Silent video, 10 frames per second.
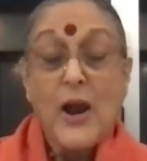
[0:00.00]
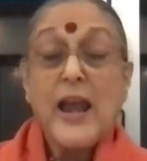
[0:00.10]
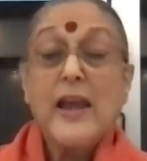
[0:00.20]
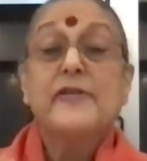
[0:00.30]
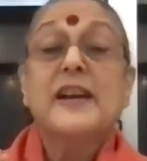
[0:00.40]

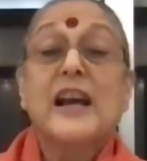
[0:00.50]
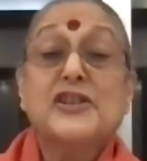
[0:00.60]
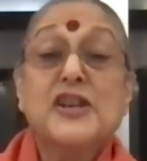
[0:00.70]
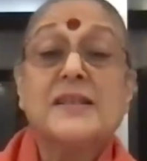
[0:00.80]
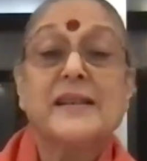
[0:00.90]
If
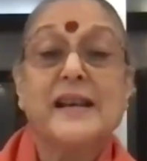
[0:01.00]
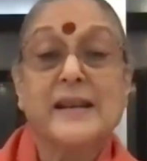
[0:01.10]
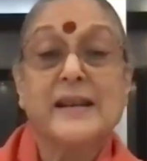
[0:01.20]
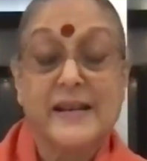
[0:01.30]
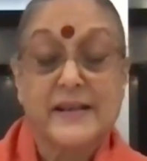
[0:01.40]
rajas
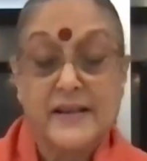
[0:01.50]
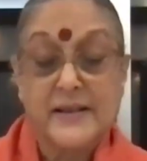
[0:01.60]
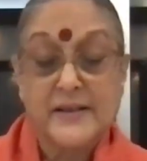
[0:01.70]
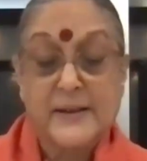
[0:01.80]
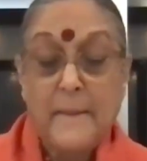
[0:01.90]

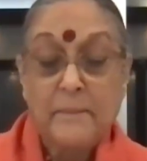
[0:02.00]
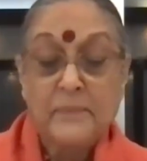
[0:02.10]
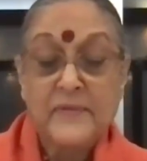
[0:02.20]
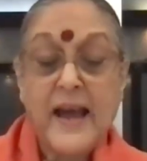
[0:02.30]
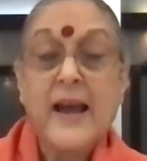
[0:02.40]
increases,
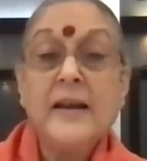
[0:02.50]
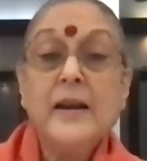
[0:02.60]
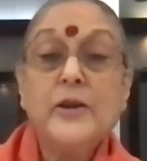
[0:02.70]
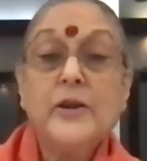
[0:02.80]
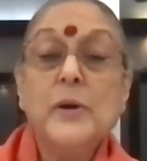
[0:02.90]

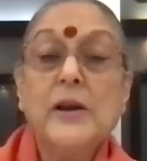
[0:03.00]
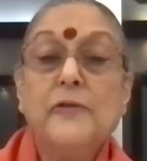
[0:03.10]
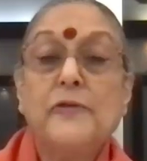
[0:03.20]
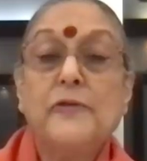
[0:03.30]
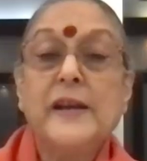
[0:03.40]
then you will
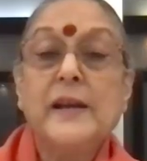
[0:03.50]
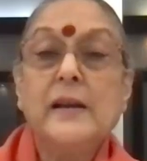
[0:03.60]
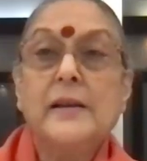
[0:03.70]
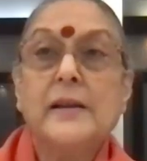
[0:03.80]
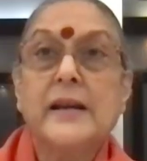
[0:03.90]

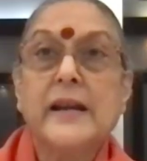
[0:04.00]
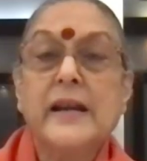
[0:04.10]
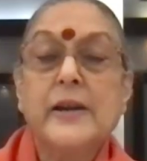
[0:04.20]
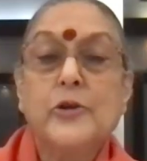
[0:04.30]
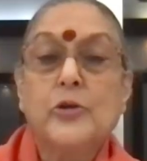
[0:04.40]
feel the
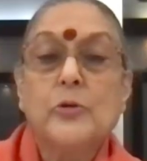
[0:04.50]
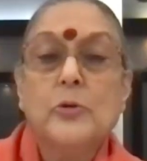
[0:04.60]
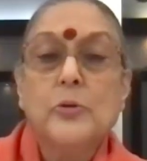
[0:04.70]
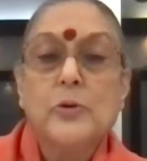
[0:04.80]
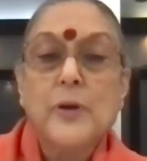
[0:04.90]
need
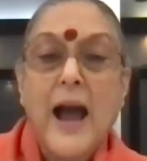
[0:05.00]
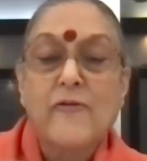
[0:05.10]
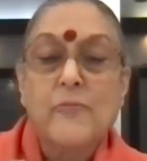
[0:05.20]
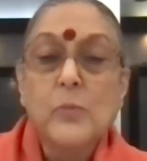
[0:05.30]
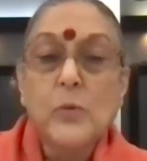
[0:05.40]
to
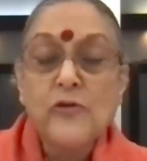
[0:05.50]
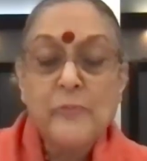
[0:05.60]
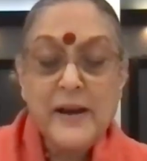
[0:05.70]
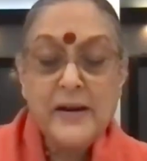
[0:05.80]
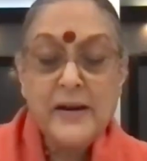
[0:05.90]
have
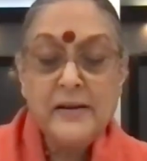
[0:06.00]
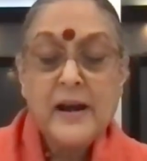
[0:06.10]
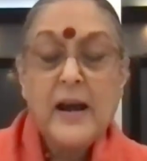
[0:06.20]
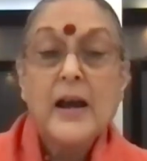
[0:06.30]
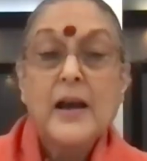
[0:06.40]
movement.
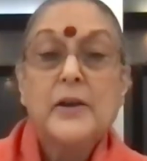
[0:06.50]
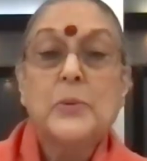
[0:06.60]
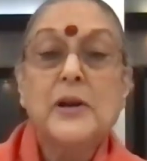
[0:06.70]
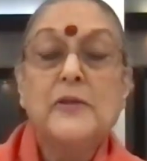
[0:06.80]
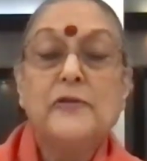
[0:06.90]

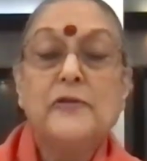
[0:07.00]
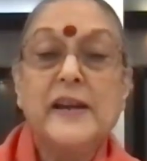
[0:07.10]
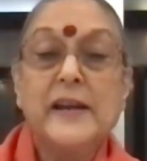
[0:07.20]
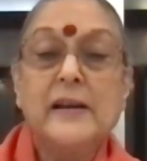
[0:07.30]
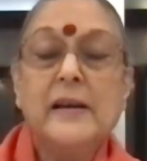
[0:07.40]
You will
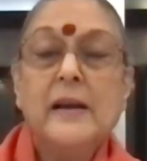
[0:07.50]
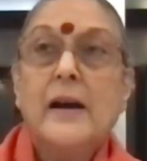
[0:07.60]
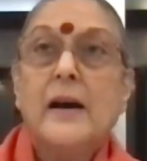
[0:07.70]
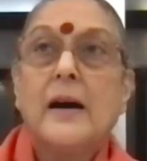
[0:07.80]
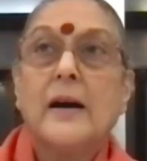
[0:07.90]
feel
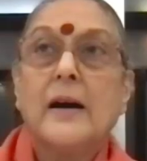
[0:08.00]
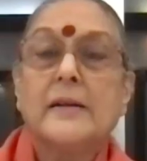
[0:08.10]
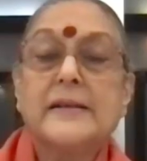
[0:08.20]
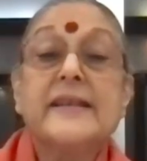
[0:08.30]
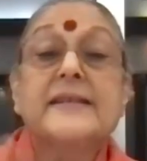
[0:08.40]

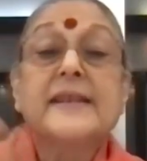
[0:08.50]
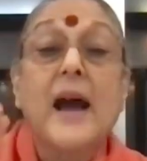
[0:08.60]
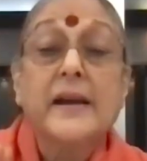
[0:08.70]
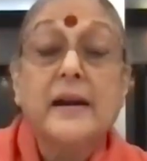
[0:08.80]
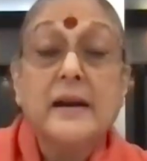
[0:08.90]

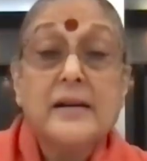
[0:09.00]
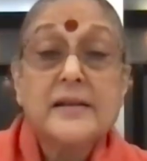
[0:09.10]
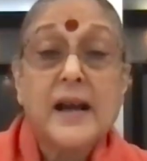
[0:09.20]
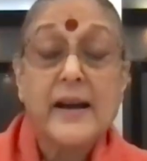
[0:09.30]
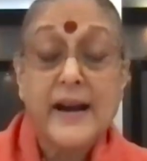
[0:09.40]

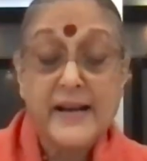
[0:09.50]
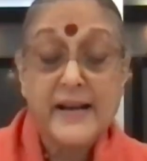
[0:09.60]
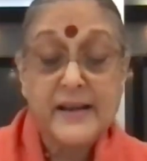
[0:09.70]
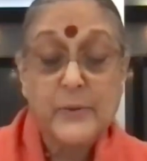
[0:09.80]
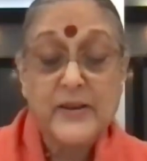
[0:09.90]
desires
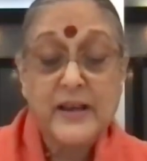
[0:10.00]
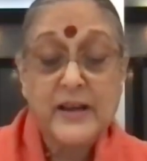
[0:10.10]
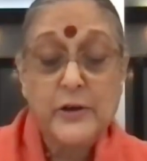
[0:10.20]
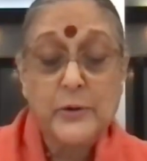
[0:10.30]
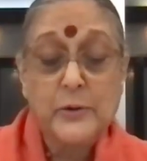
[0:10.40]
arising
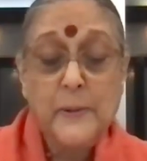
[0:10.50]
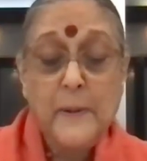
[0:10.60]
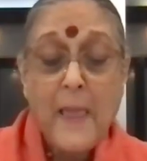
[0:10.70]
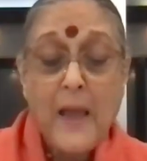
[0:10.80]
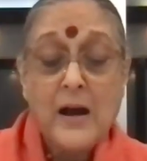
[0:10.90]
within you.
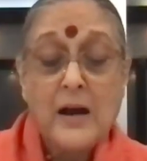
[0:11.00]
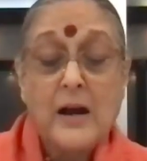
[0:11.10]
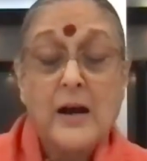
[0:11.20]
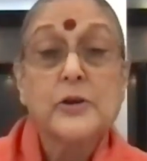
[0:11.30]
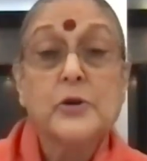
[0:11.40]

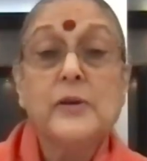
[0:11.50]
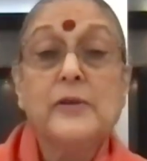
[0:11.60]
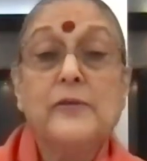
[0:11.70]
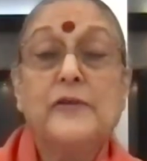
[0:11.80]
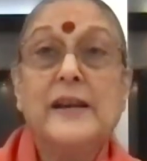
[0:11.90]
You
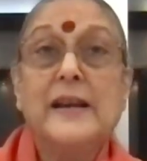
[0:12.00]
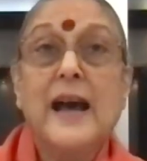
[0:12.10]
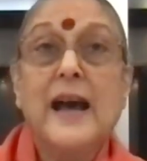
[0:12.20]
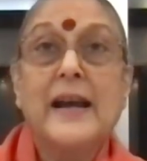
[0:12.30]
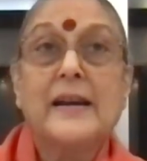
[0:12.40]
will feel
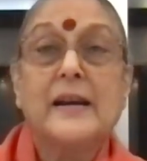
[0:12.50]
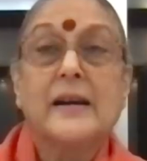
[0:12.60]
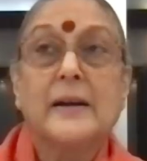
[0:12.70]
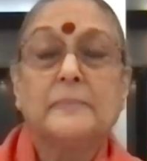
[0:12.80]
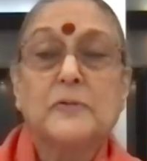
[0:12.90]
like
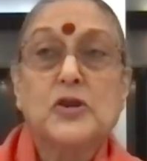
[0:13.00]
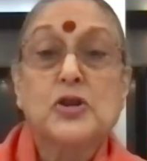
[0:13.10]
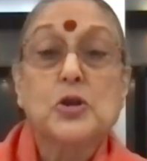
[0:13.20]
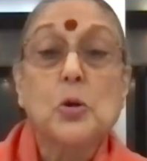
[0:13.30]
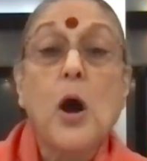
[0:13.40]

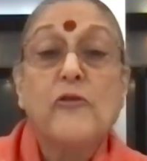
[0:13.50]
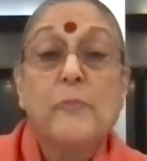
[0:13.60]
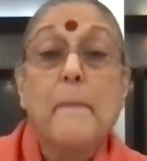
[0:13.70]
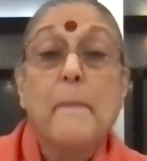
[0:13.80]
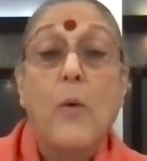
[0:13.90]
show of
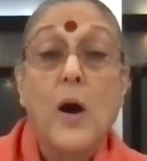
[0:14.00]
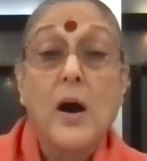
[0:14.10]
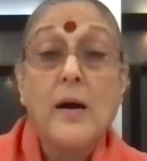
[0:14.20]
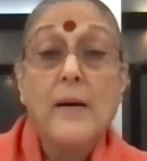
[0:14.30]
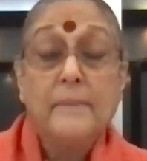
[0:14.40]

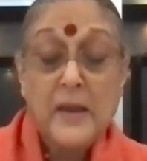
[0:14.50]
power.